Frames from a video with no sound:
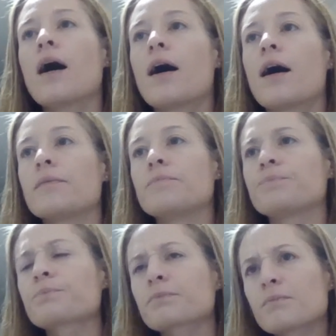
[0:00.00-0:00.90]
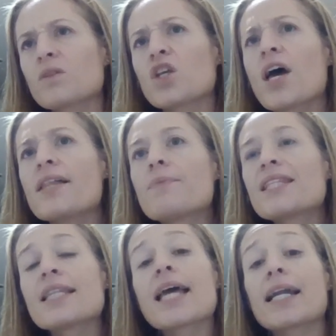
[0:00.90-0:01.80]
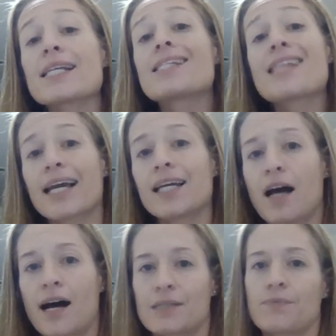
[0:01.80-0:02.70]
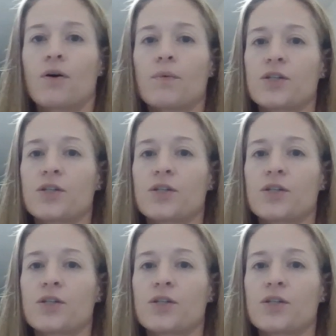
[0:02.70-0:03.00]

But then they had a second hospital,